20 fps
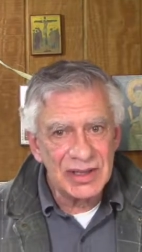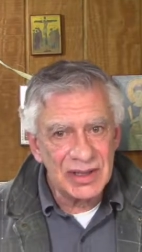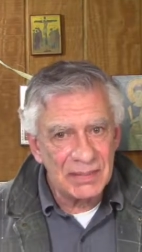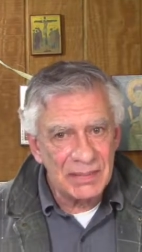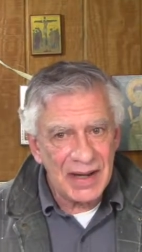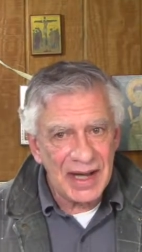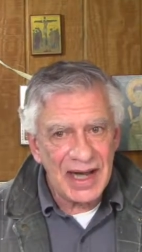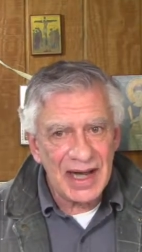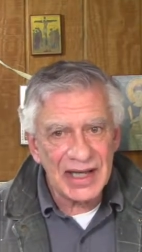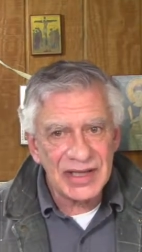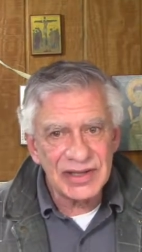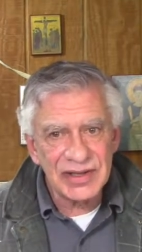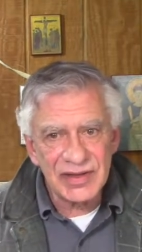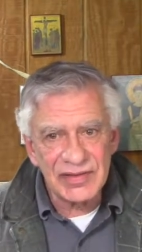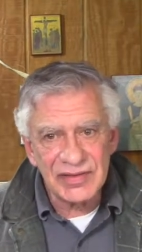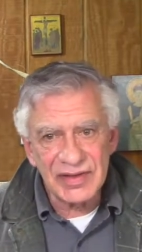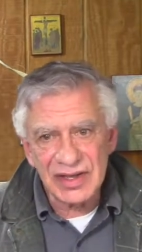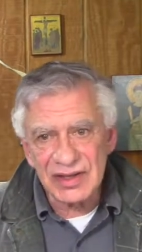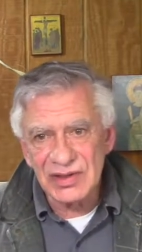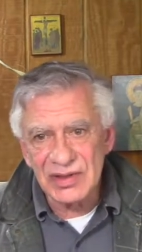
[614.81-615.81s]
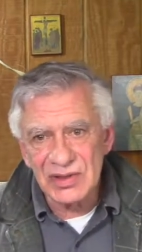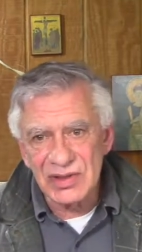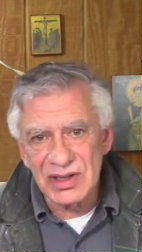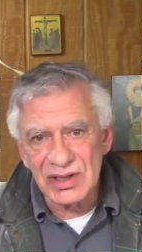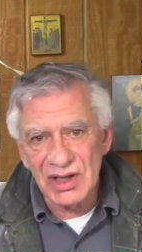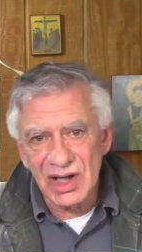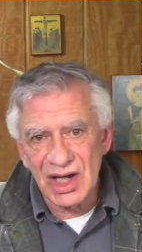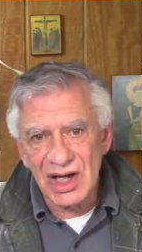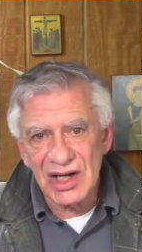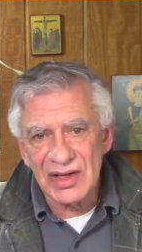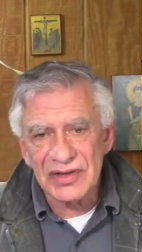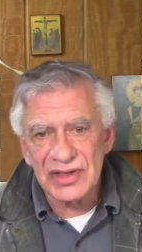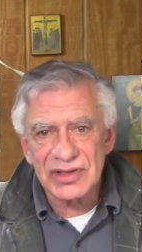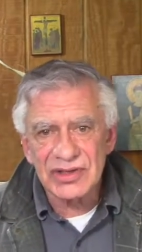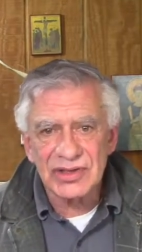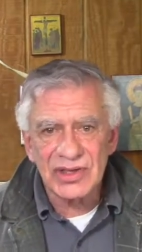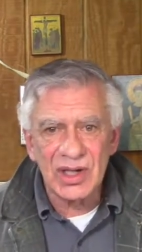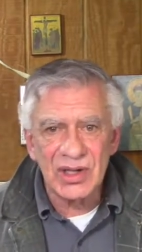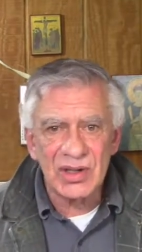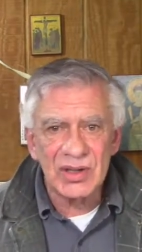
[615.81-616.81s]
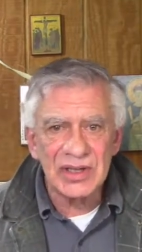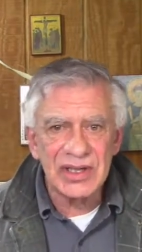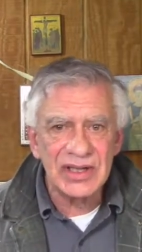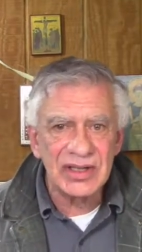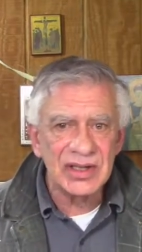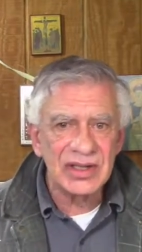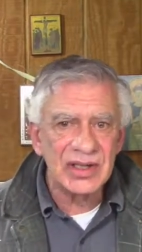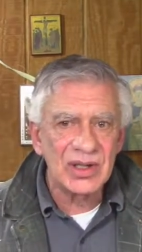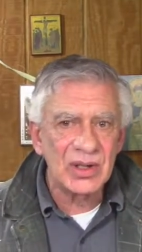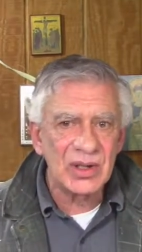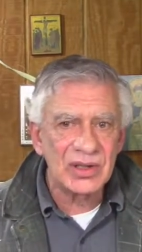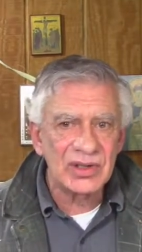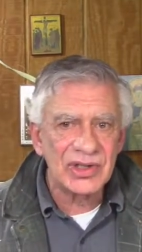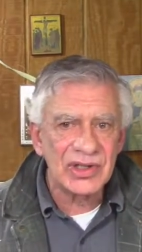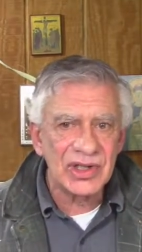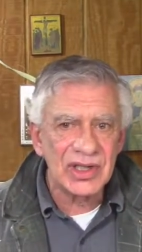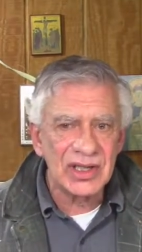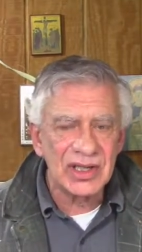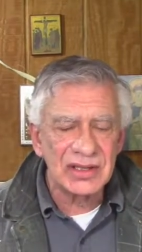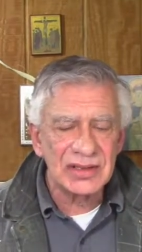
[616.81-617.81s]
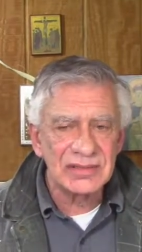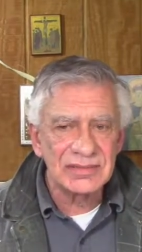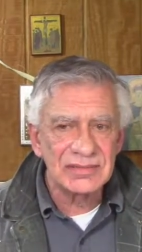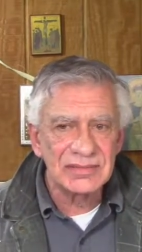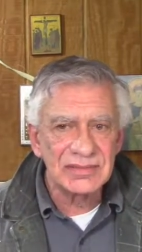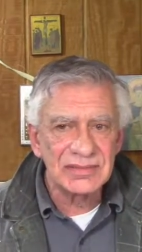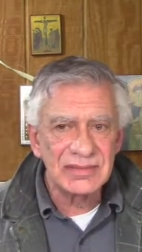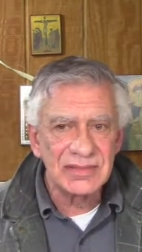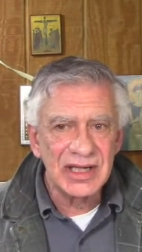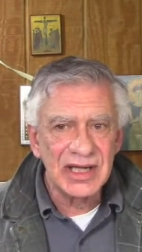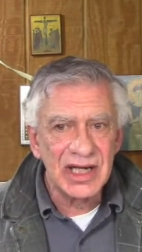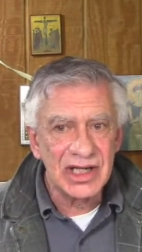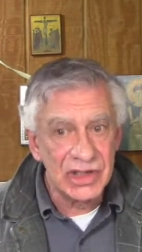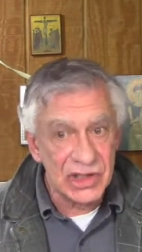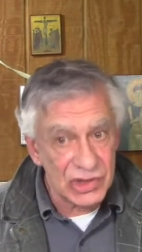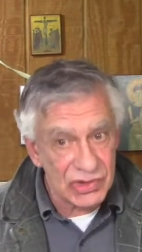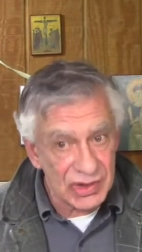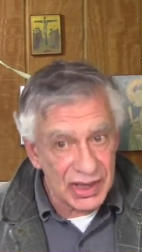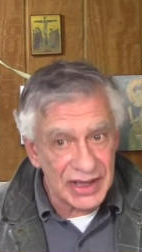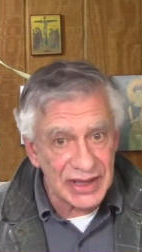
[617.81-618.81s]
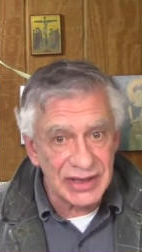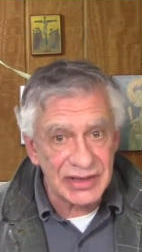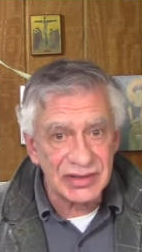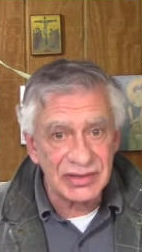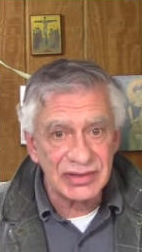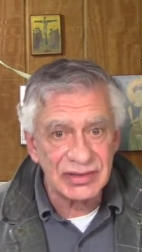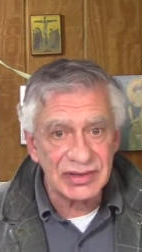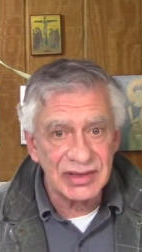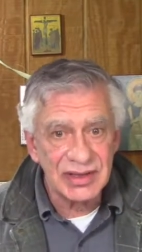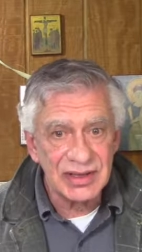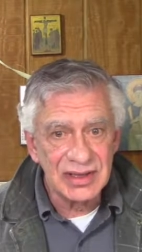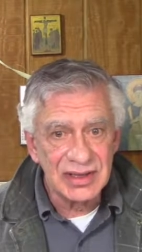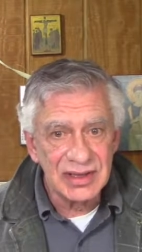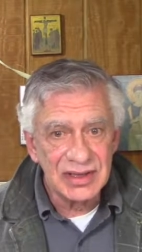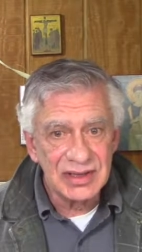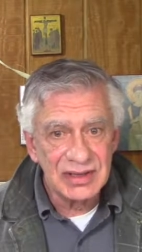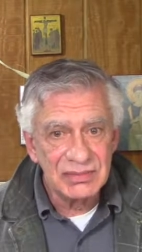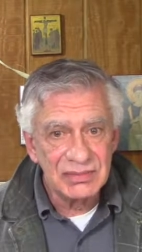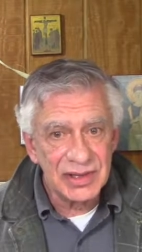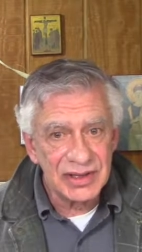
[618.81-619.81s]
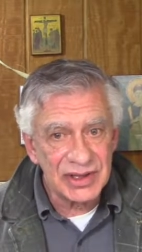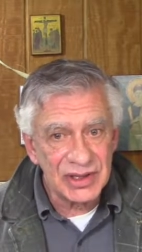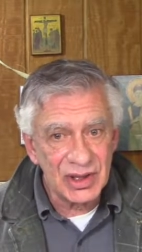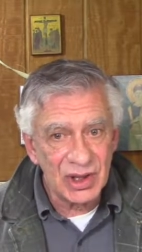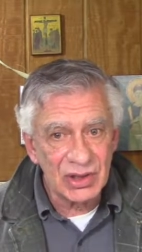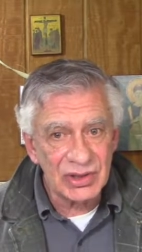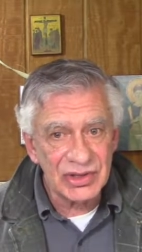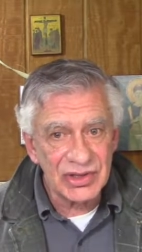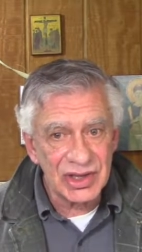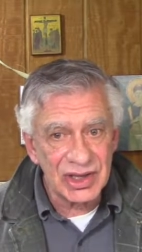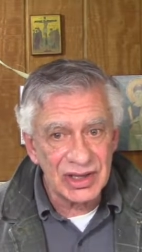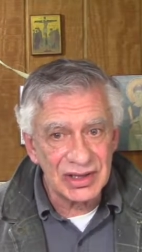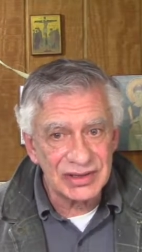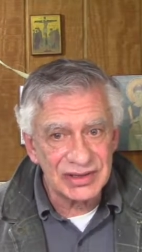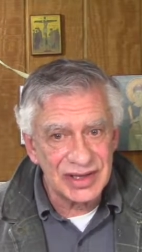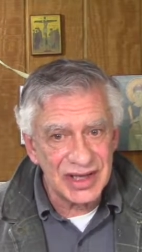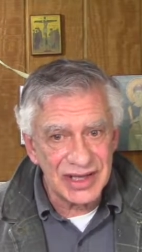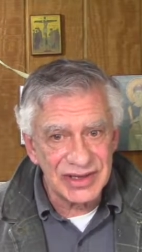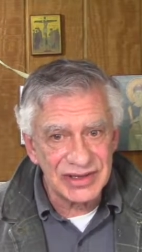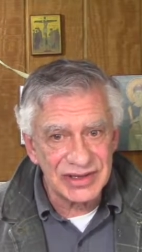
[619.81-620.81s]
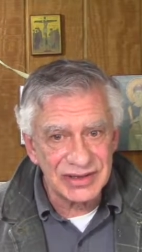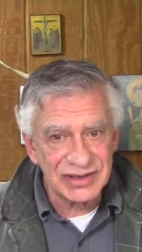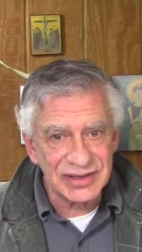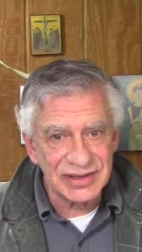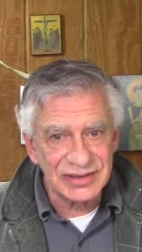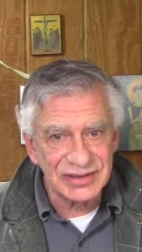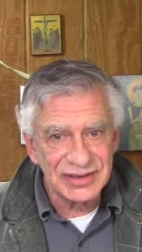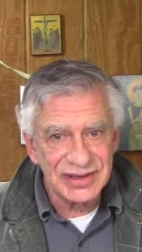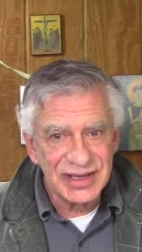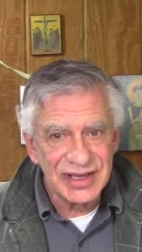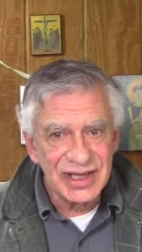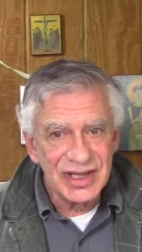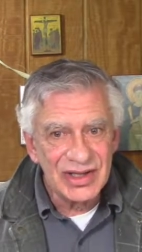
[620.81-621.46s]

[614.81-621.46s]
When the patch of the new cloth is sewn into the old shirt, it shrinks, but the old shirt doesn't.